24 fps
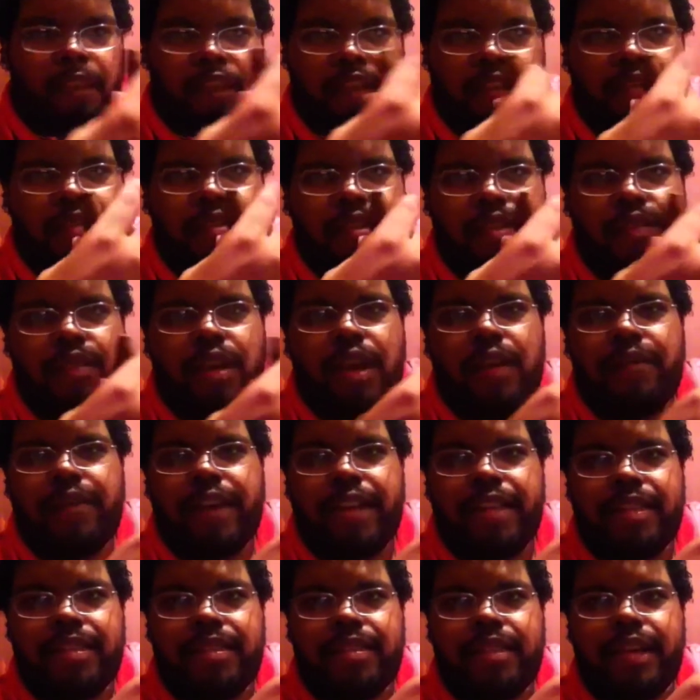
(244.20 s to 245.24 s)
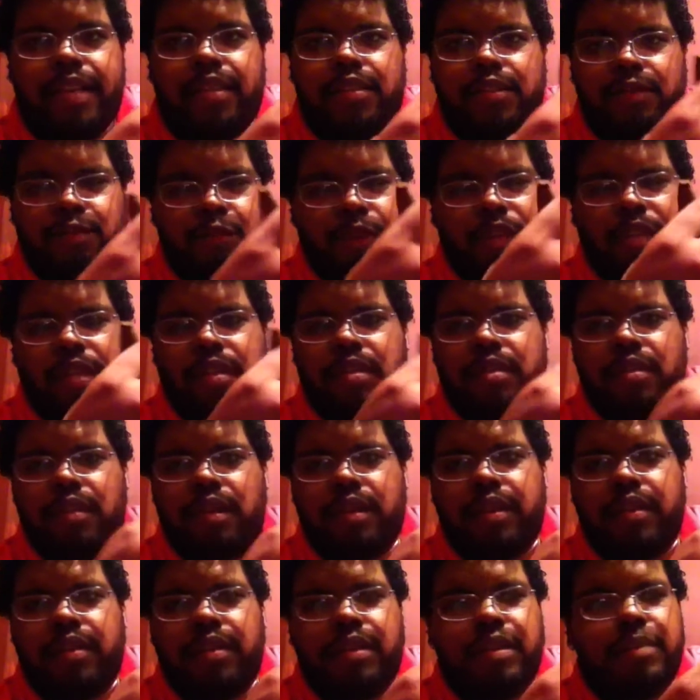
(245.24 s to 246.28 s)
you still have that sweetness
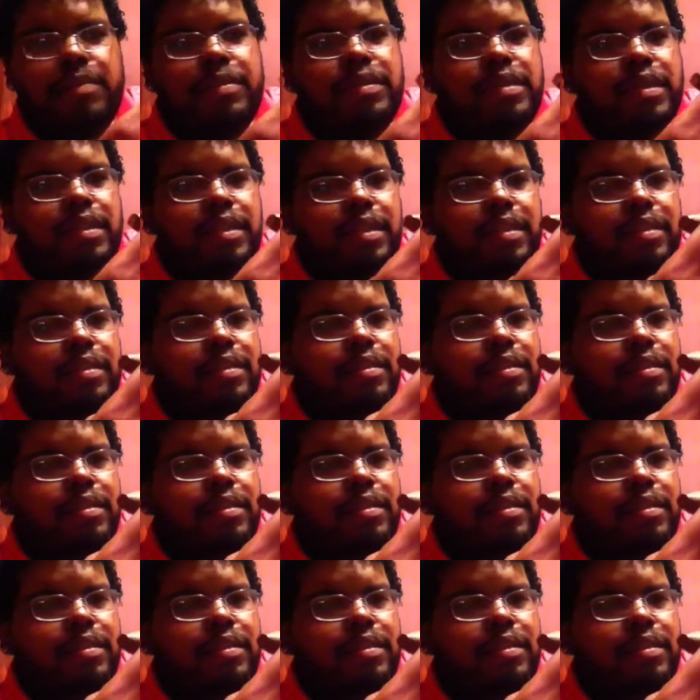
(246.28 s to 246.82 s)
on your lips, and